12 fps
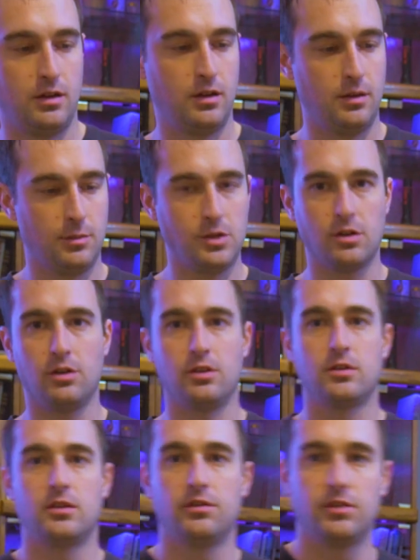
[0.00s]
I'm going to go a
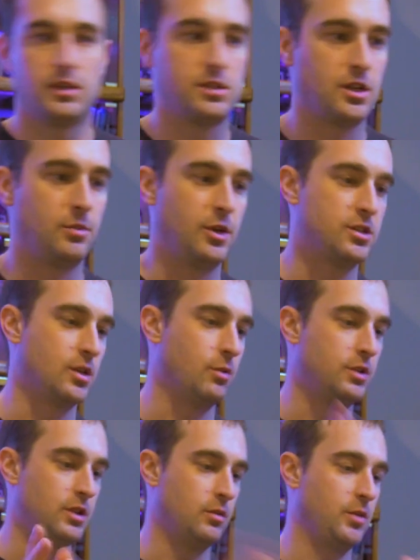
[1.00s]
little different this time. Last time I
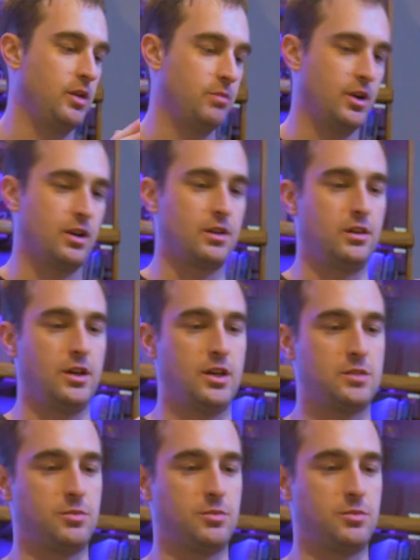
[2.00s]
did the main pocket last,